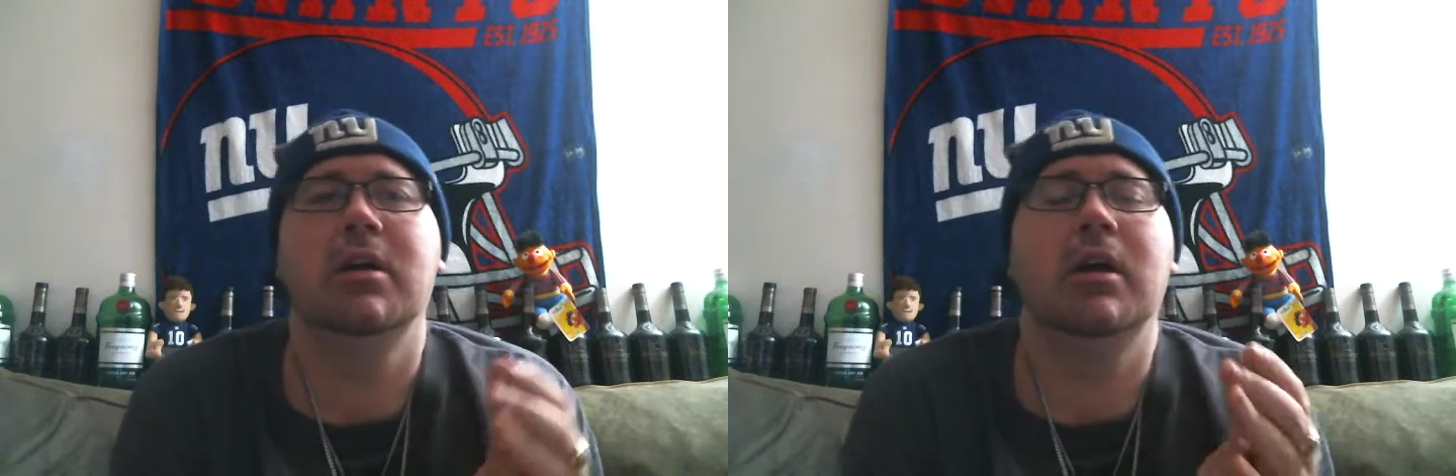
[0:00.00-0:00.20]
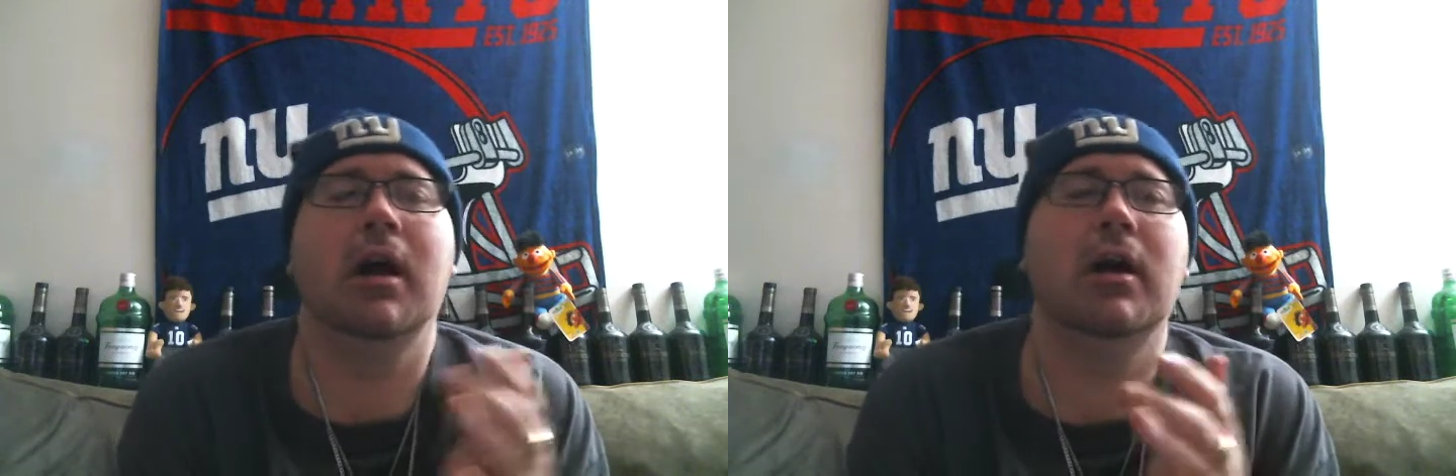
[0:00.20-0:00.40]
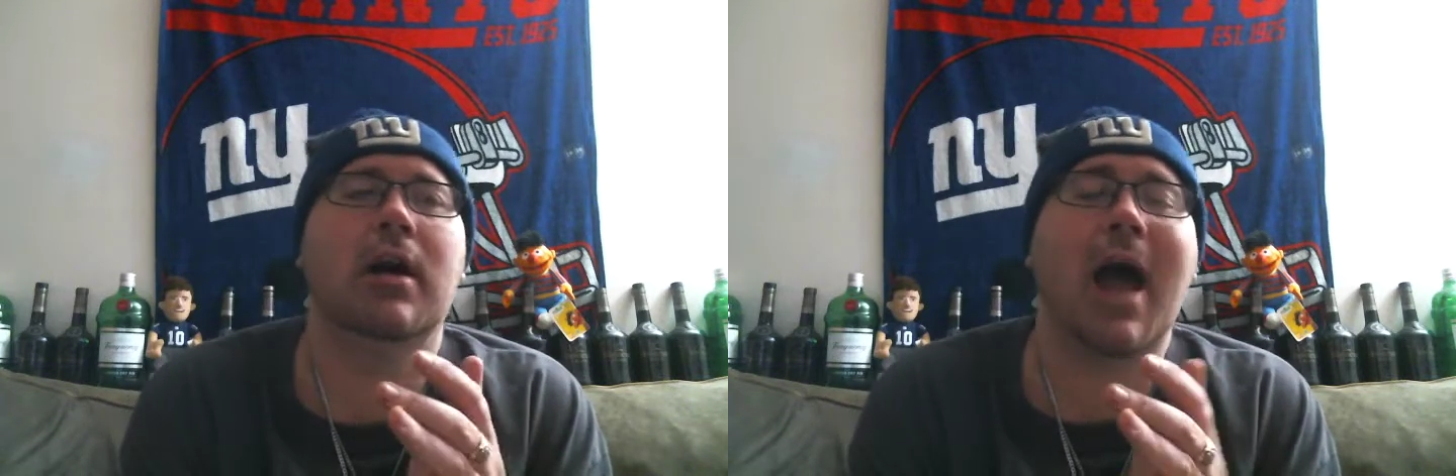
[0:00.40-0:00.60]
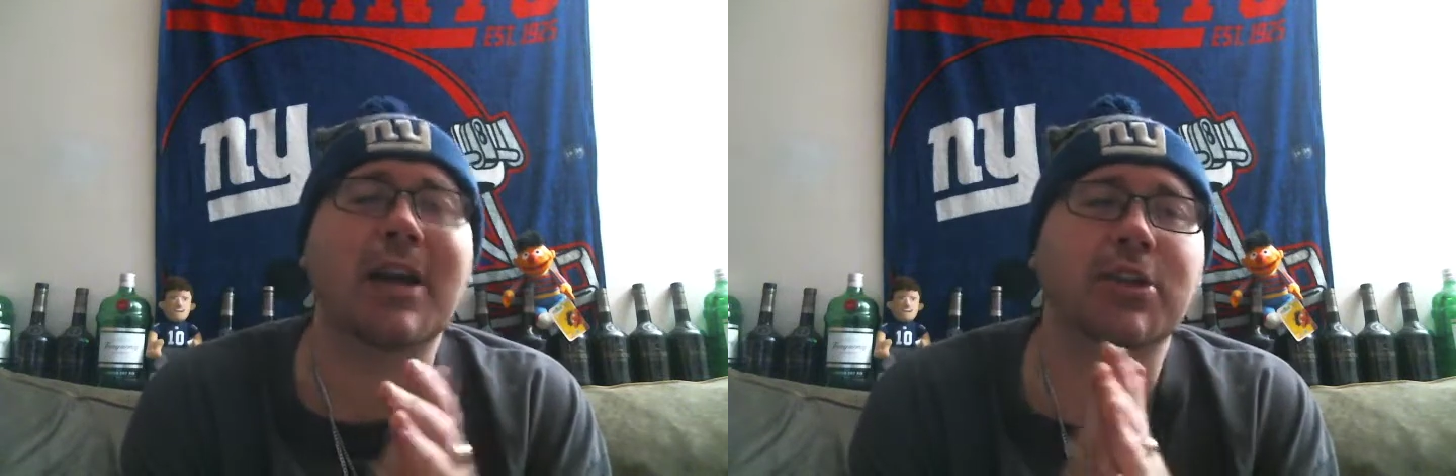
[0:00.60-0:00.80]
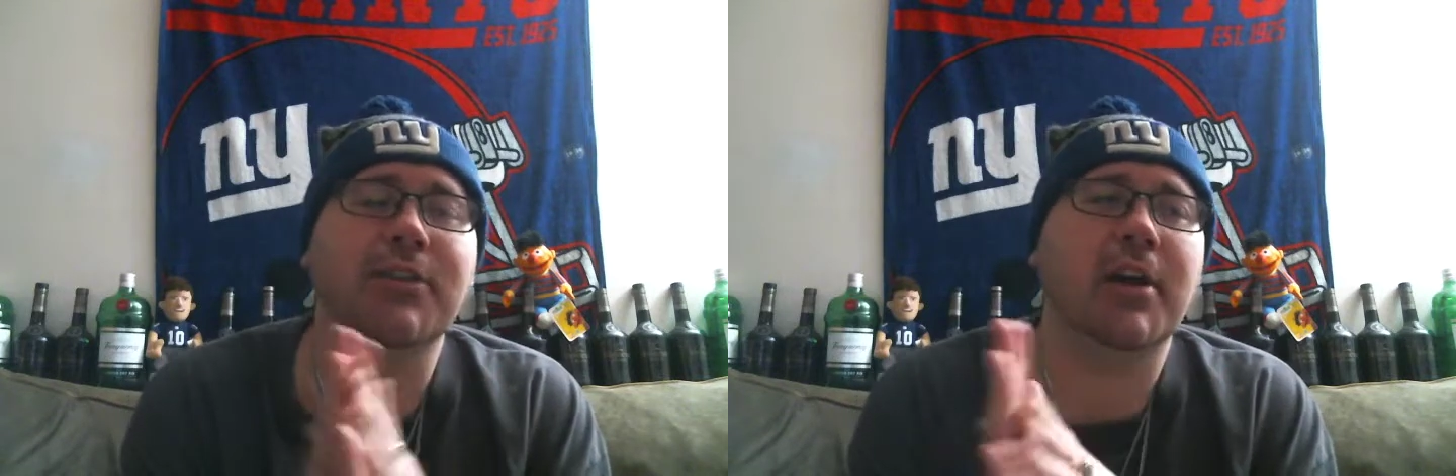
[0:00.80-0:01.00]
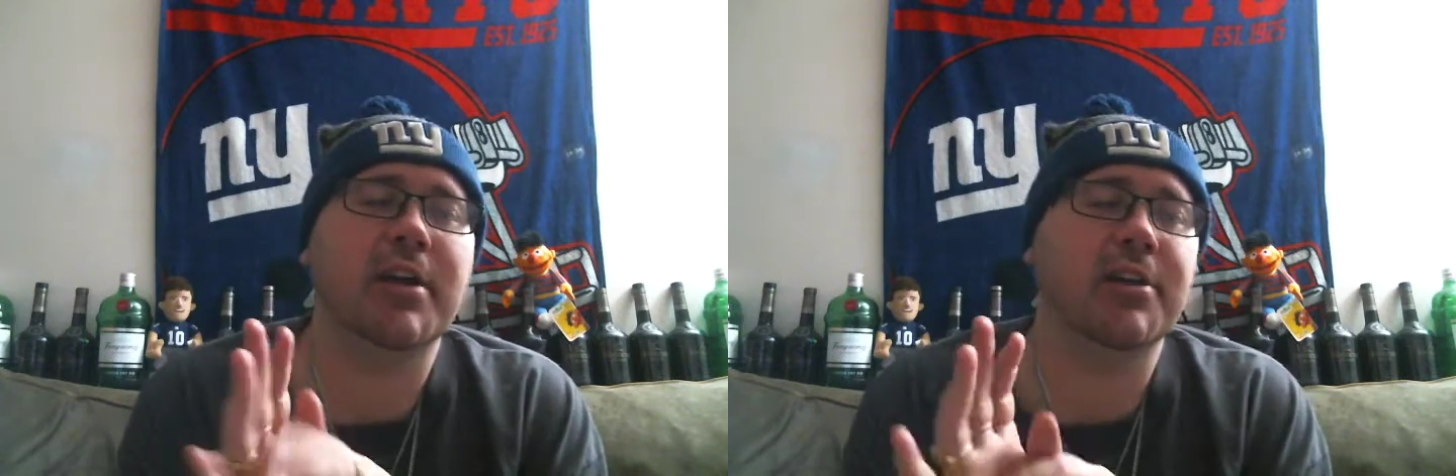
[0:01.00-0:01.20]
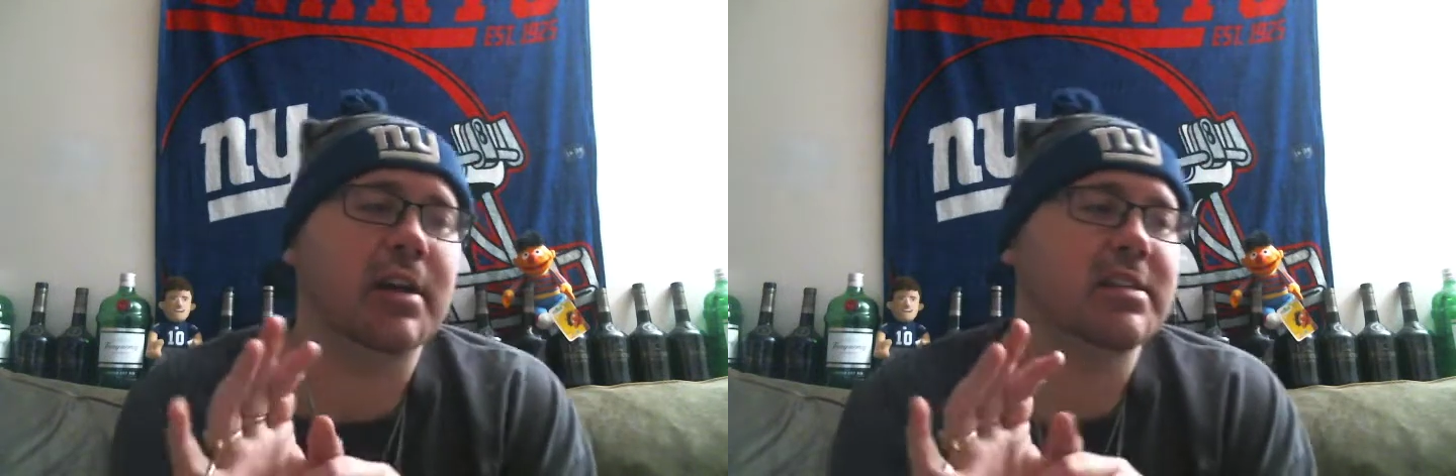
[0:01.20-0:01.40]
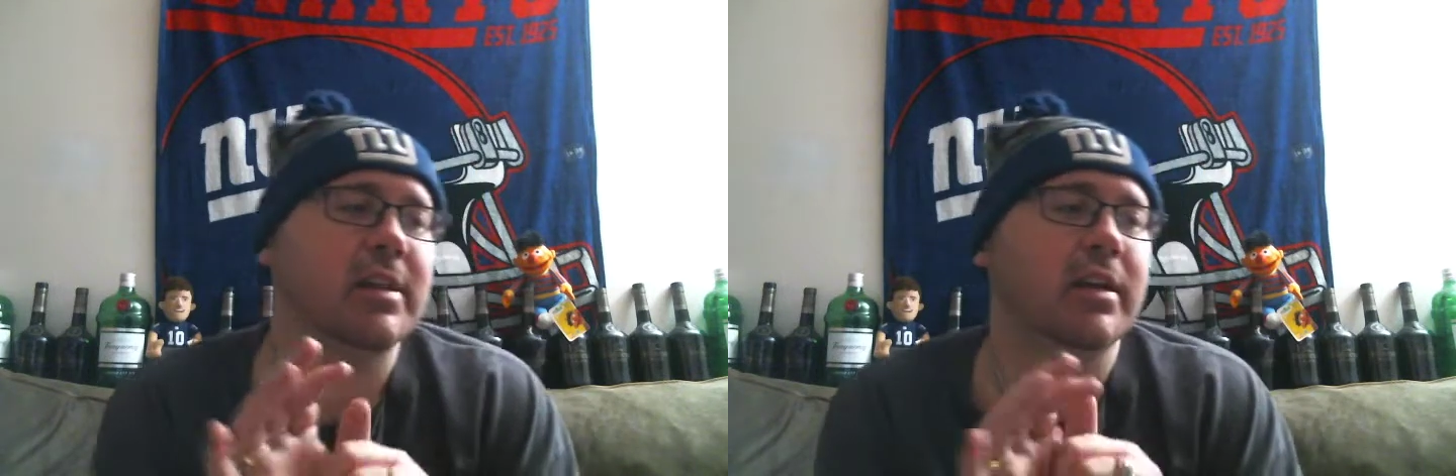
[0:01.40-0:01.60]
actually very
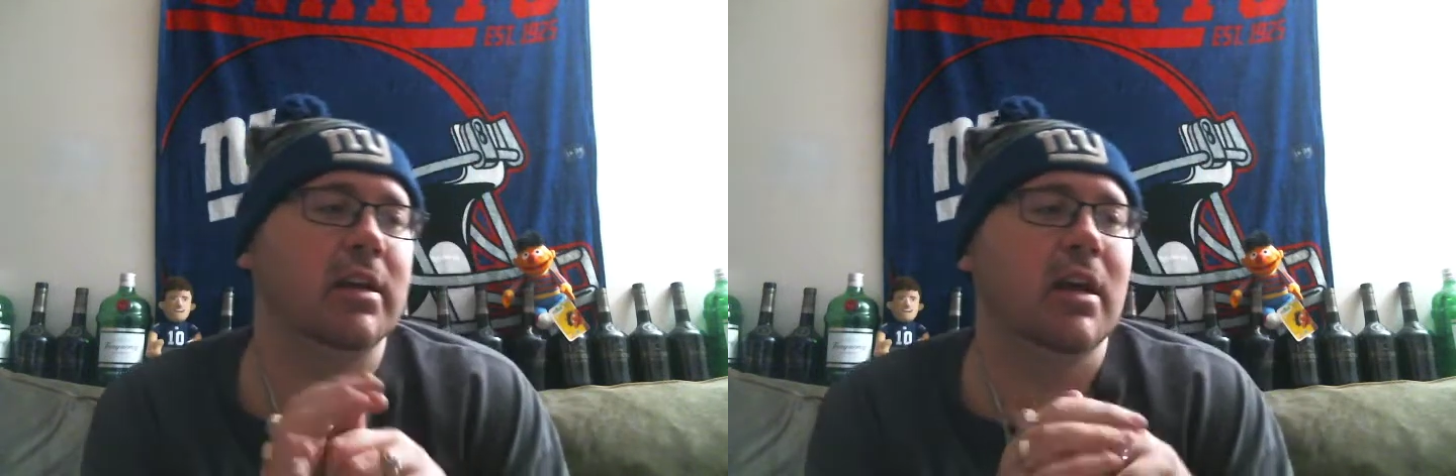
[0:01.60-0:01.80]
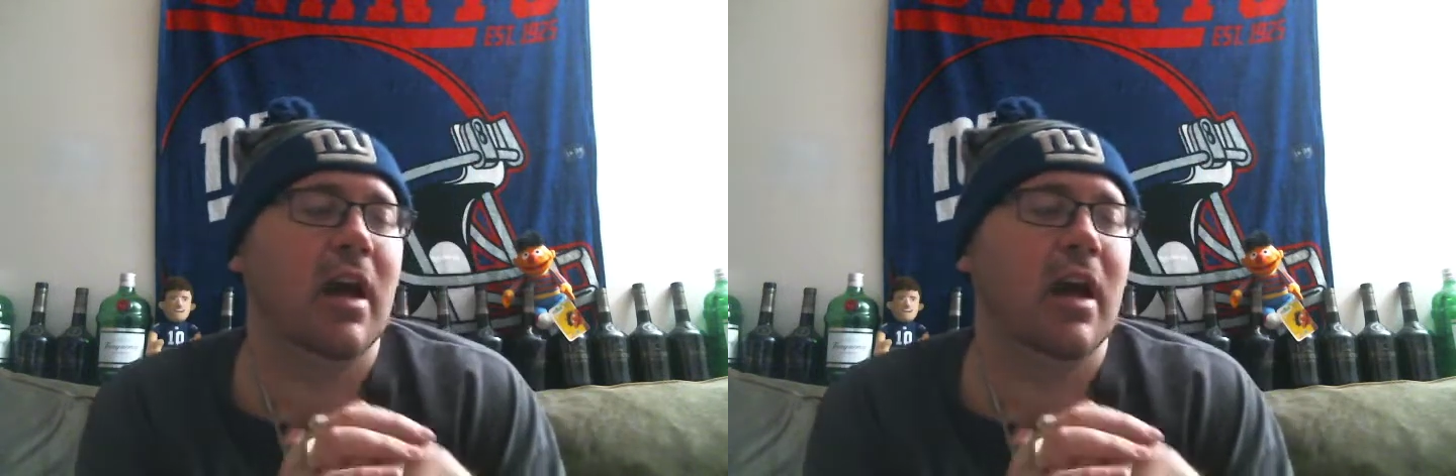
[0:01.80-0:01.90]
interesting.